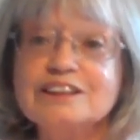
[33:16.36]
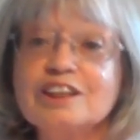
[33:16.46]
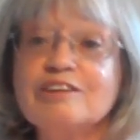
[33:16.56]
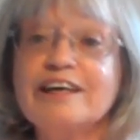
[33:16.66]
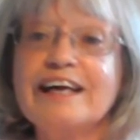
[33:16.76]

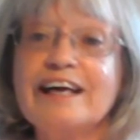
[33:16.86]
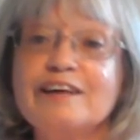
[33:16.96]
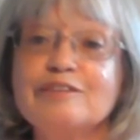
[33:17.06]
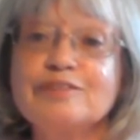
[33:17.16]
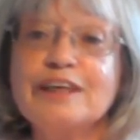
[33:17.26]
So I
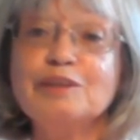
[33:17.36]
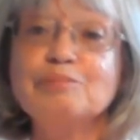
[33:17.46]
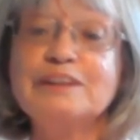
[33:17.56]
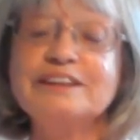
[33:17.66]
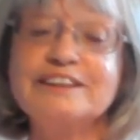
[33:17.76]
have a
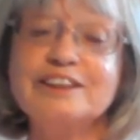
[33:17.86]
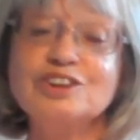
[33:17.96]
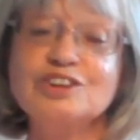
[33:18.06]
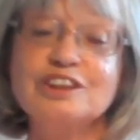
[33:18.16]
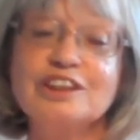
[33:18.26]

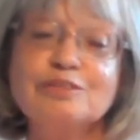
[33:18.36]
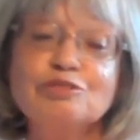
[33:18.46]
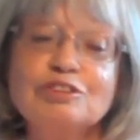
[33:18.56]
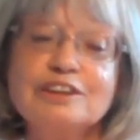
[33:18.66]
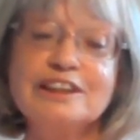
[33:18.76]
meditation that I
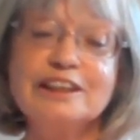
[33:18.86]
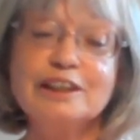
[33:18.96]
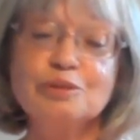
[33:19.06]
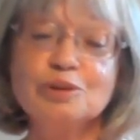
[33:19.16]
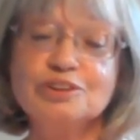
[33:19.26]

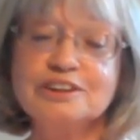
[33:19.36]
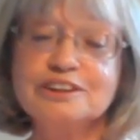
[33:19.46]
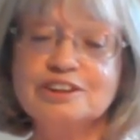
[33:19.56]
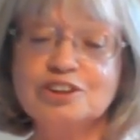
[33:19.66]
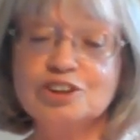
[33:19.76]
really
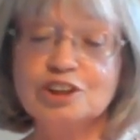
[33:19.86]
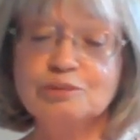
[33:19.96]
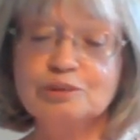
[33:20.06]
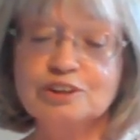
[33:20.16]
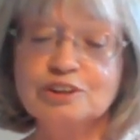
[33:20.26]
wanted to
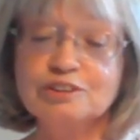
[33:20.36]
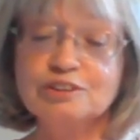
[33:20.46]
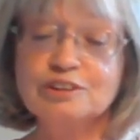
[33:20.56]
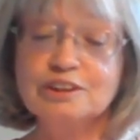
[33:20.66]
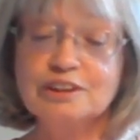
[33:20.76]
share with
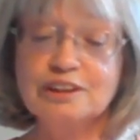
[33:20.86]
you.